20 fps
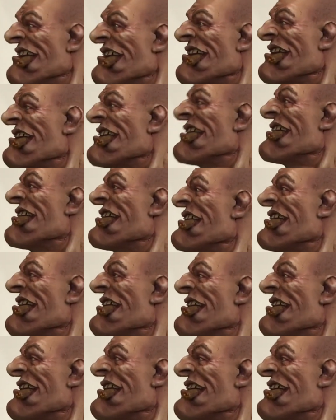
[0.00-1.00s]
get on with
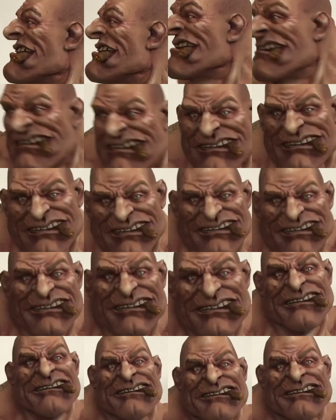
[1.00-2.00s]
painting. So
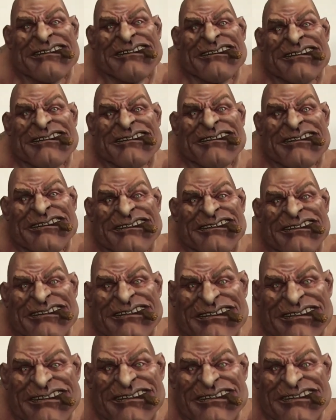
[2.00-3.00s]
thank you for following
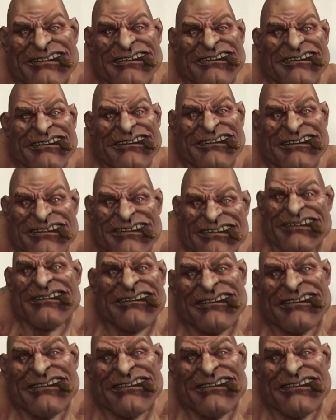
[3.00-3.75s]
the ogre series.